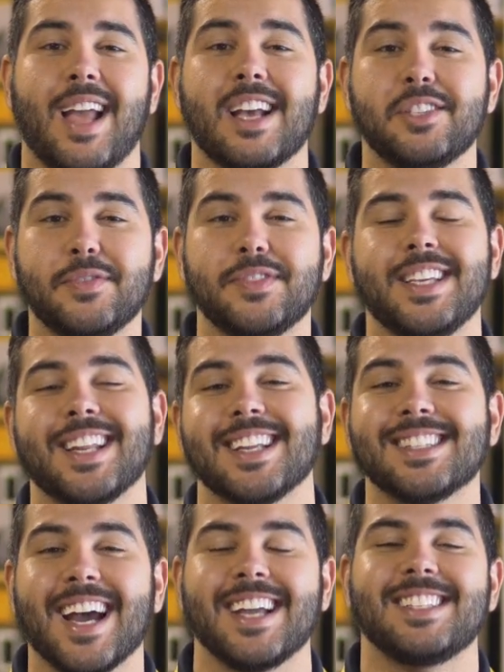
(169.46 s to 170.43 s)
As you've seen
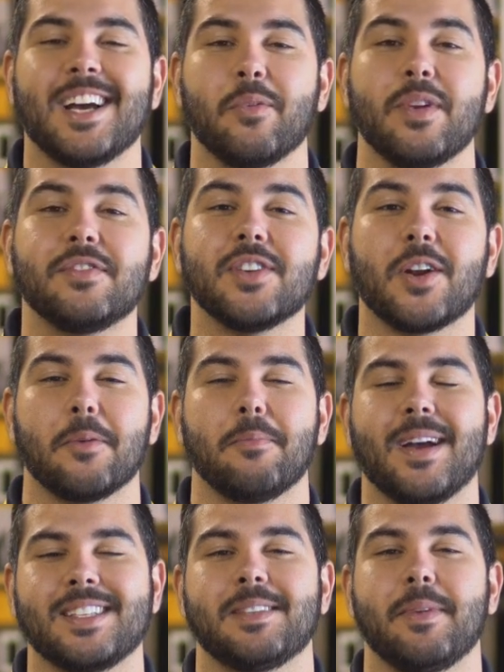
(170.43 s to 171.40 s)
at Tiny Town, we've done our
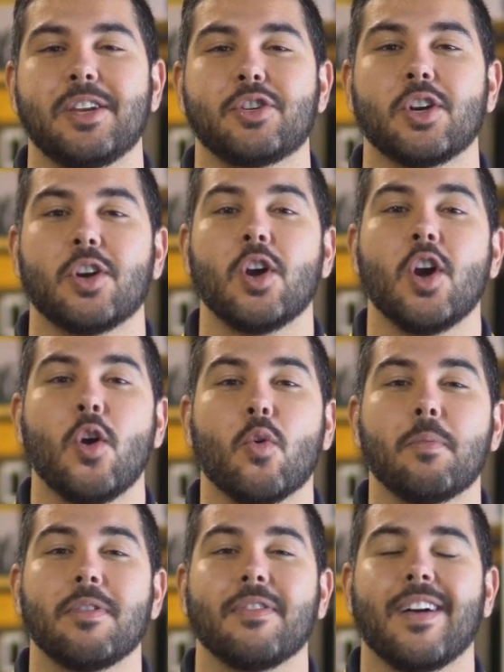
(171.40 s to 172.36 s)
best to make sure
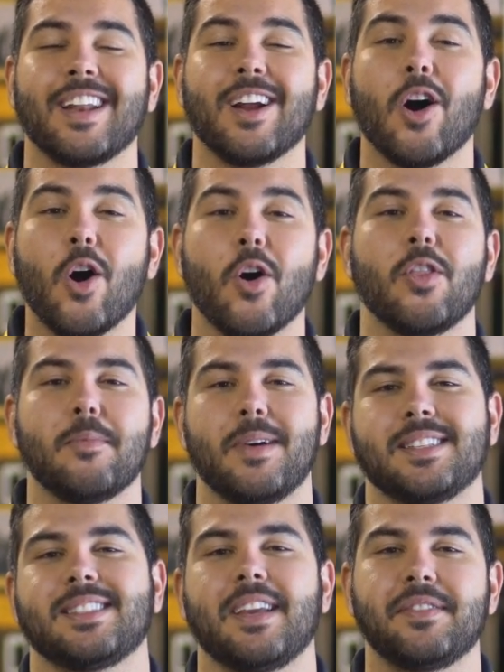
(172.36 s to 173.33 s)
we're providing all the
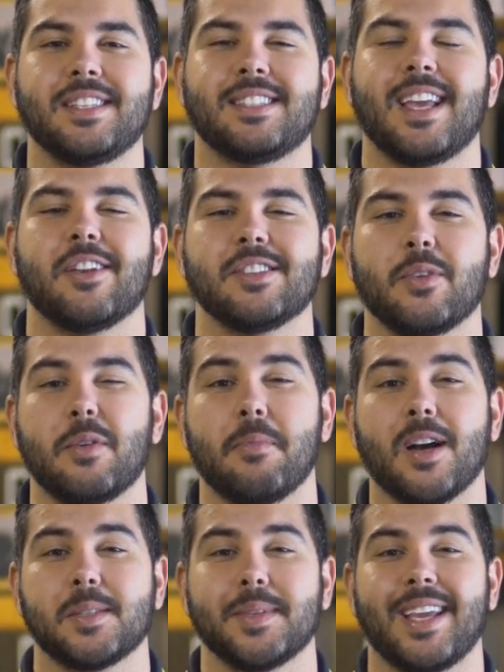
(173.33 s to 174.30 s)
best safety standards that we
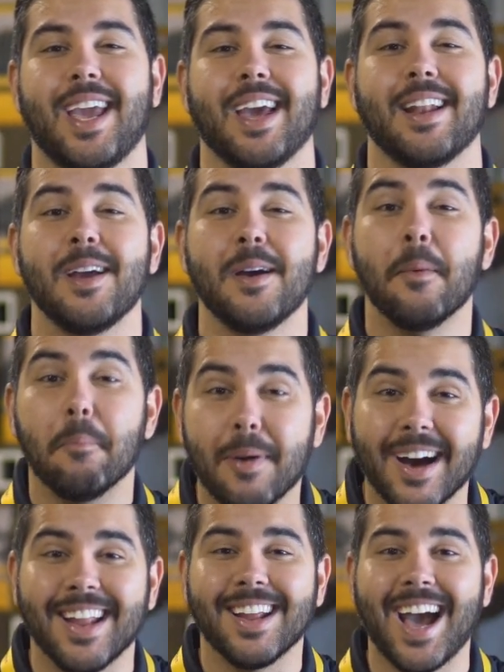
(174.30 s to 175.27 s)
possibly can.
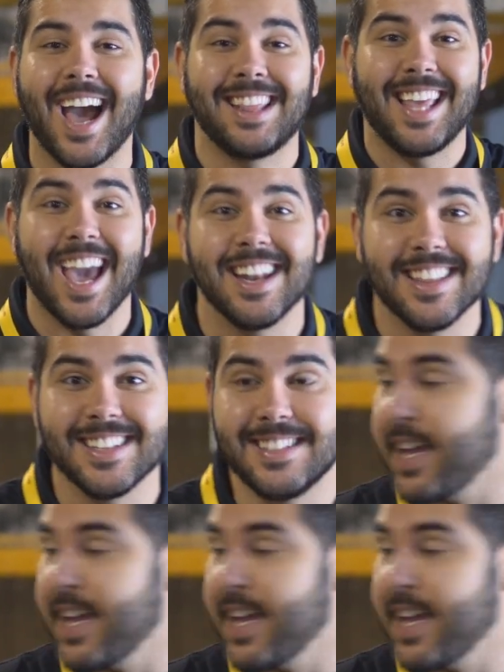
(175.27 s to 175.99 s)
But at the end of the